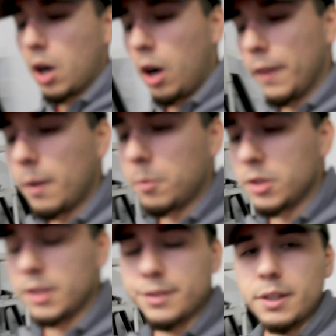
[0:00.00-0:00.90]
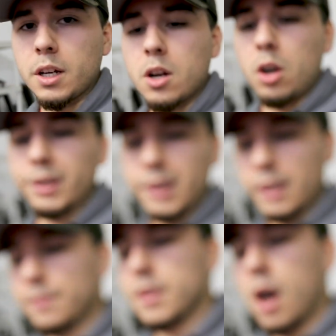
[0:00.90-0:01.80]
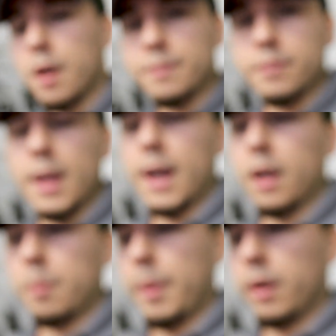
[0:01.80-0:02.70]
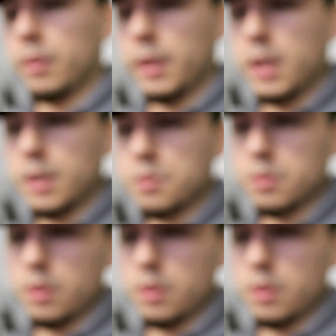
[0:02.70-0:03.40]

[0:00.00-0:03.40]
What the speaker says: call them, there's this thing called Lift Off that apparently